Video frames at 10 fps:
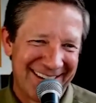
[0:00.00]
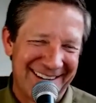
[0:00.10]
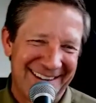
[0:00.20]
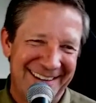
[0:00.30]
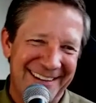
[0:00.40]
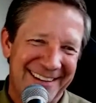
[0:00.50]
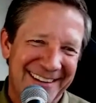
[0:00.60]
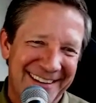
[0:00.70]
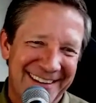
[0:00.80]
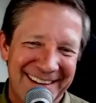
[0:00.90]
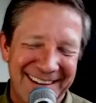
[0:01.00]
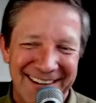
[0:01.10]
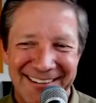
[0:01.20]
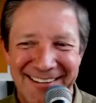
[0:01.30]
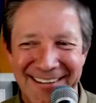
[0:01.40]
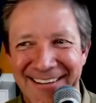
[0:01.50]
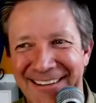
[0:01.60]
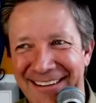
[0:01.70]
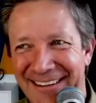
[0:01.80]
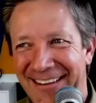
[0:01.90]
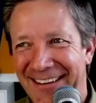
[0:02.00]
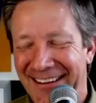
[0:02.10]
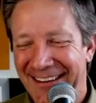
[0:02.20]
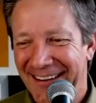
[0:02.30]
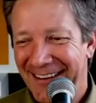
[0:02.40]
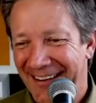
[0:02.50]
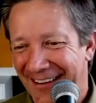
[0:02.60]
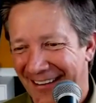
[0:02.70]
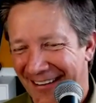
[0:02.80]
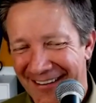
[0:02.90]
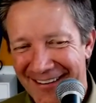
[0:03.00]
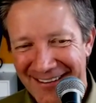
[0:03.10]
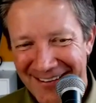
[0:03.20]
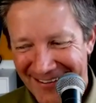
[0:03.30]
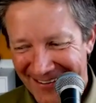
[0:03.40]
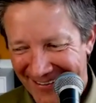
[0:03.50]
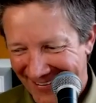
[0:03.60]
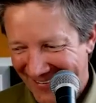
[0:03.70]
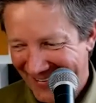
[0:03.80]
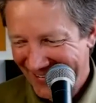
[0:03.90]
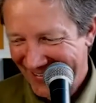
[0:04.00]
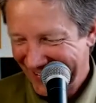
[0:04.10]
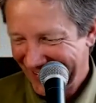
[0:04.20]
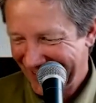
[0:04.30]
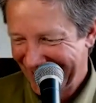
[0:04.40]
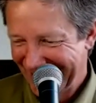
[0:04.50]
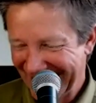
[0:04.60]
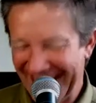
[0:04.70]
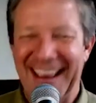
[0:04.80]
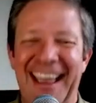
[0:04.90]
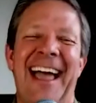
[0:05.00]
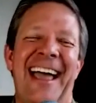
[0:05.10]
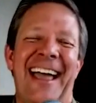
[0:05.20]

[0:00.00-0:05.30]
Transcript: This person isn't speaking.